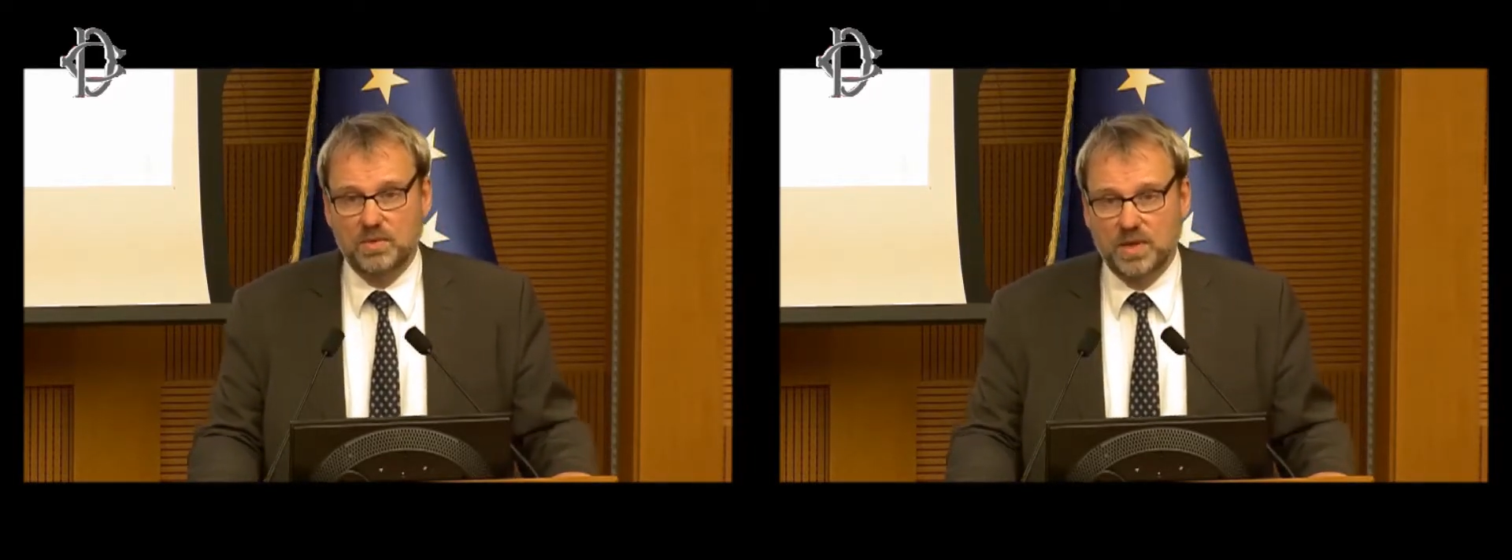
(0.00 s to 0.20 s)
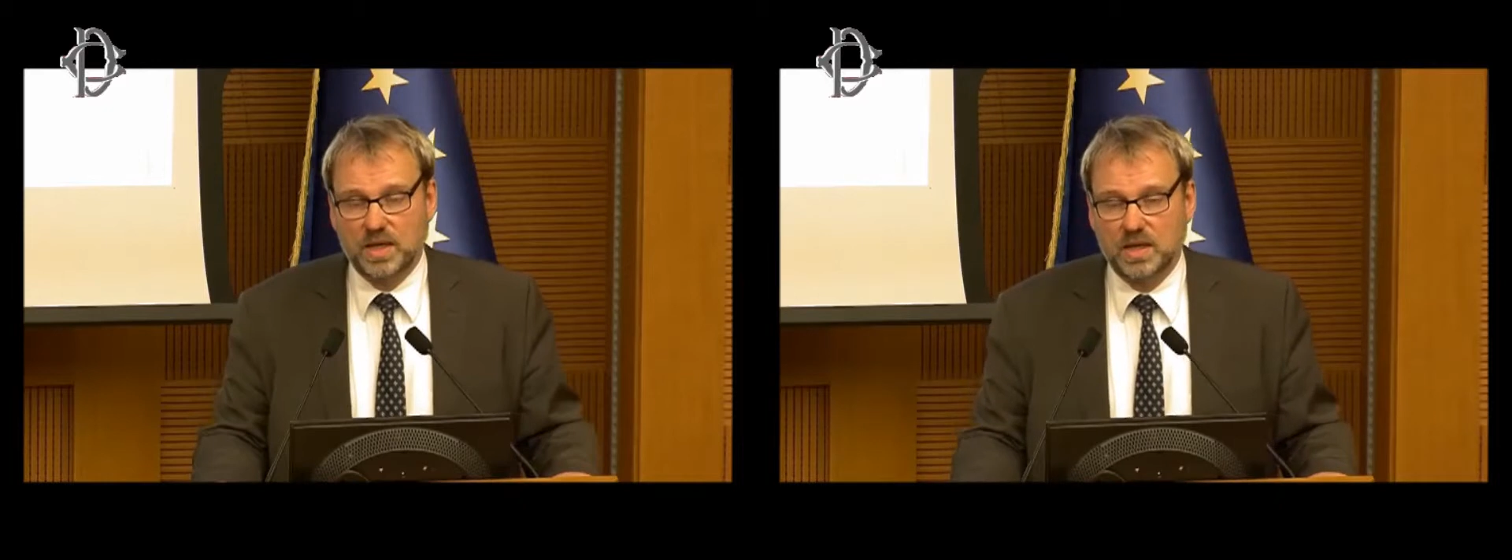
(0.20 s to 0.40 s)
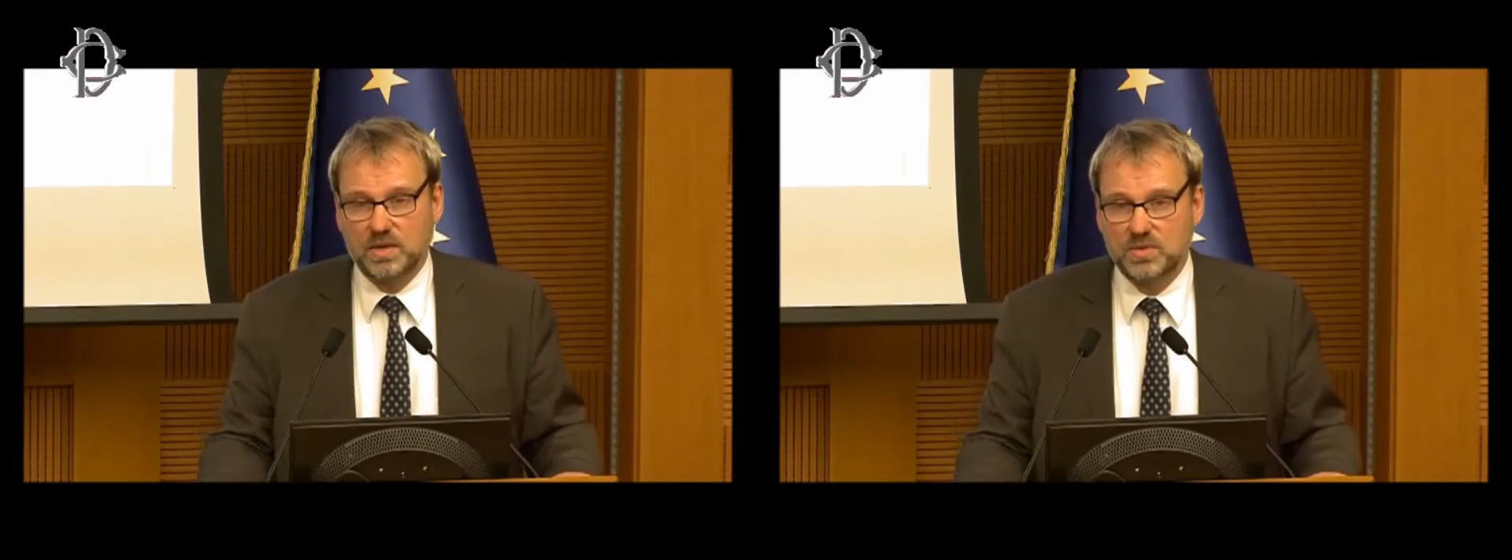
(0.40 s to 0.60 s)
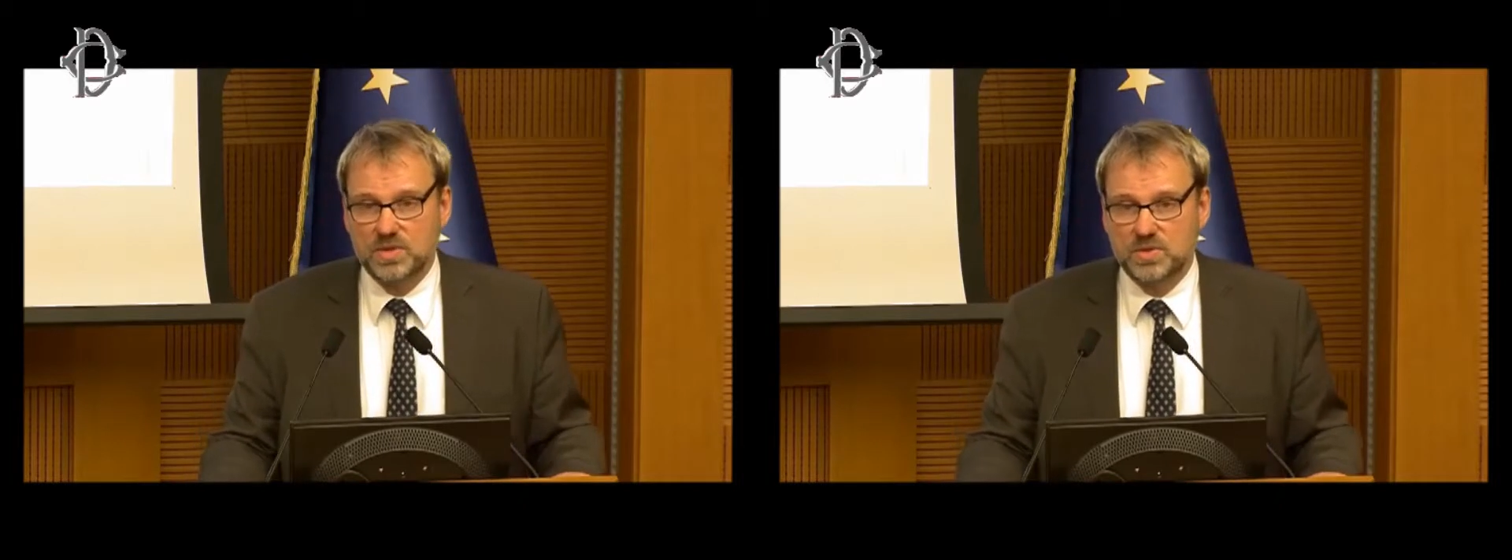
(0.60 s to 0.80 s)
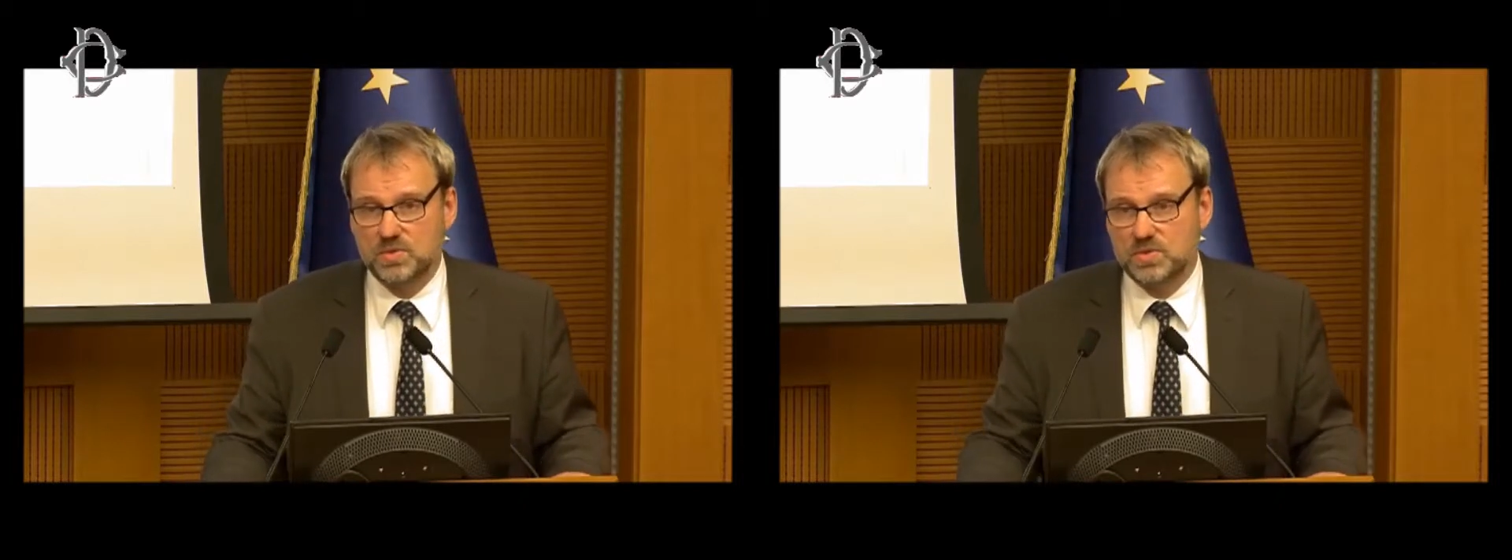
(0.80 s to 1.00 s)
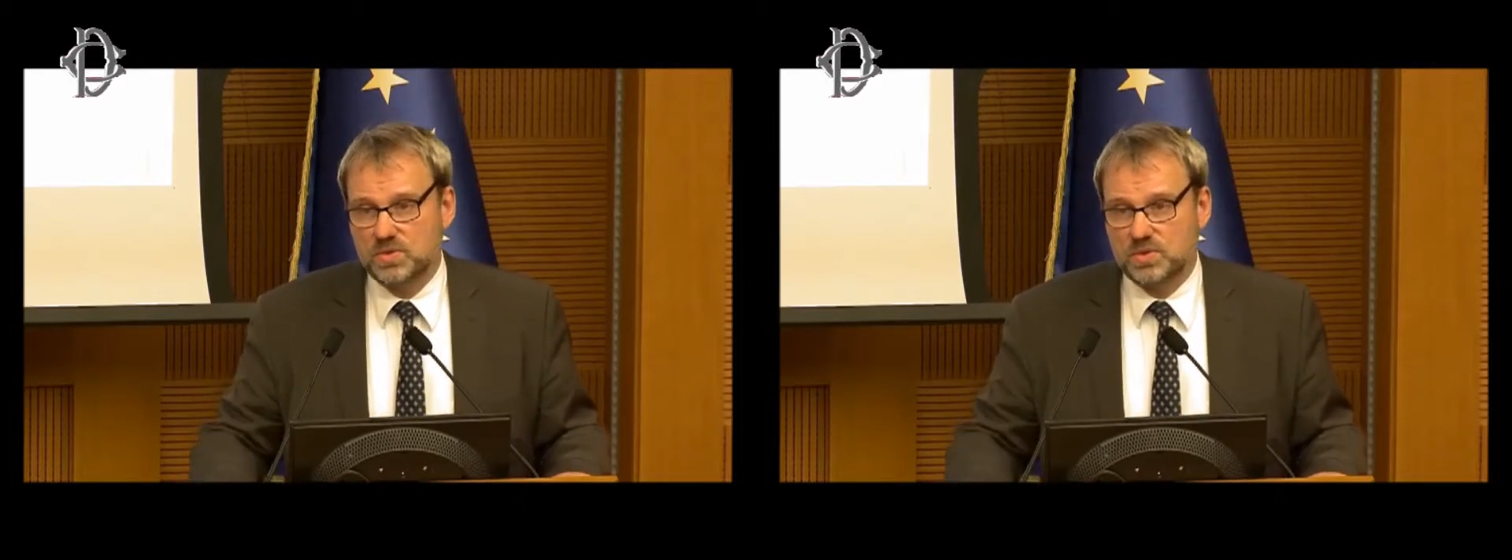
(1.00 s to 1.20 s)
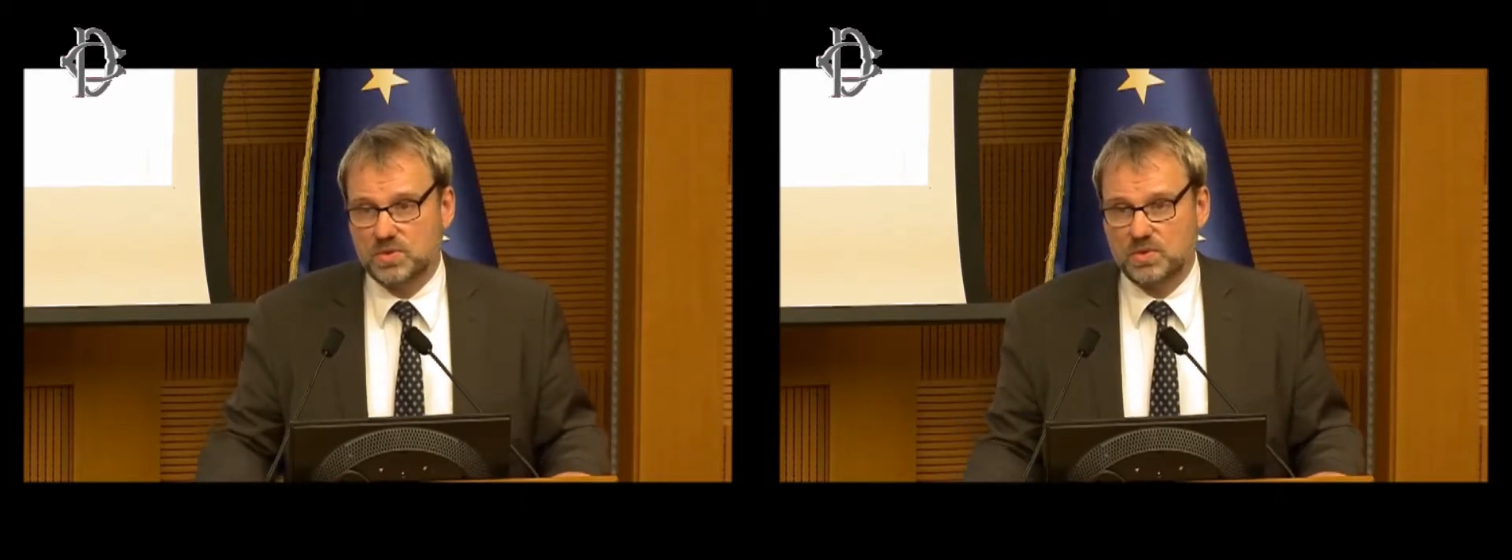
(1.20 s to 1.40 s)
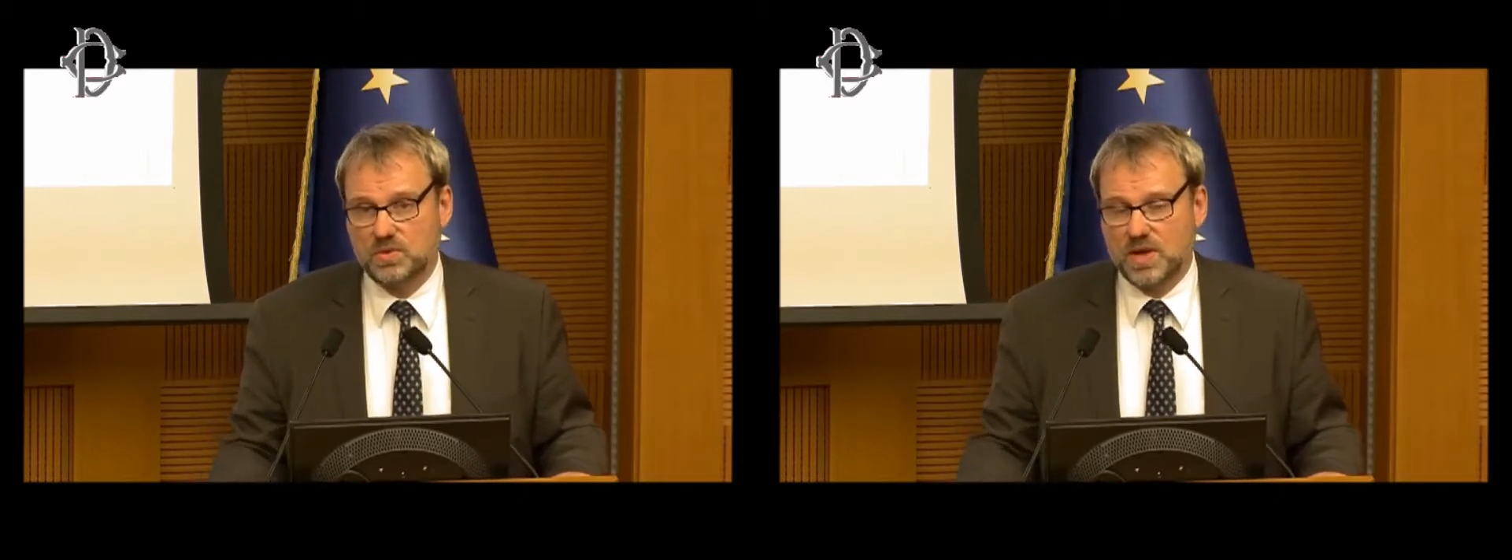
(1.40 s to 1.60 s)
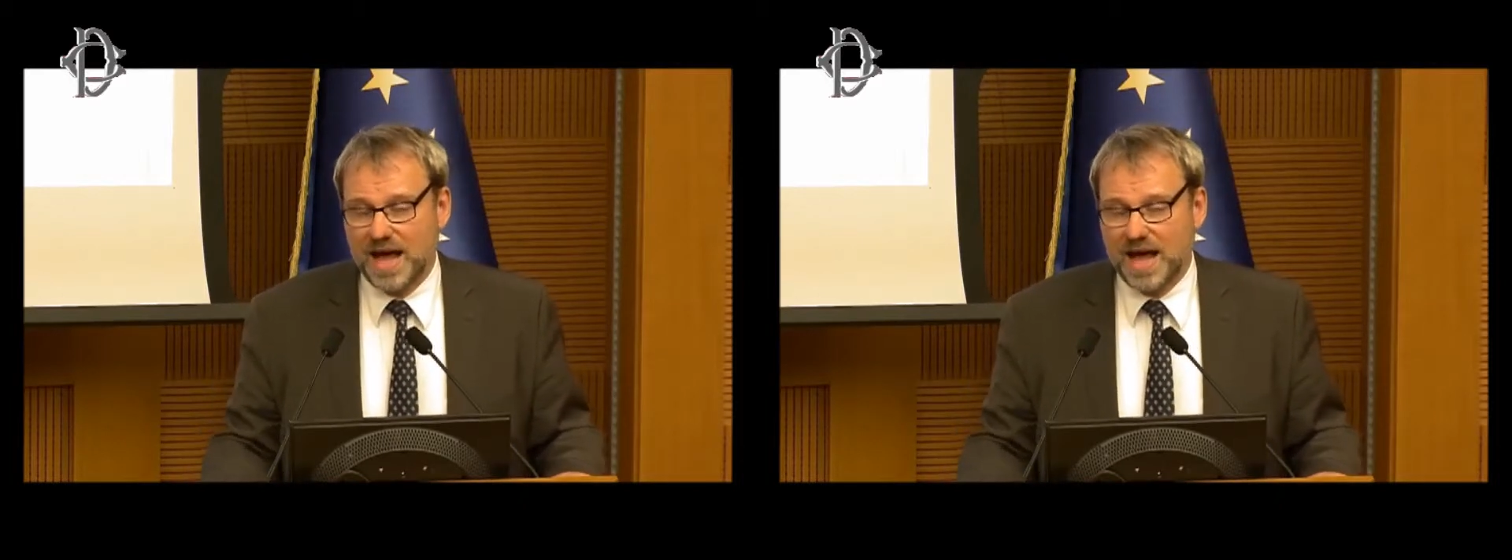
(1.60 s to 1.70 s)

countries use, you know,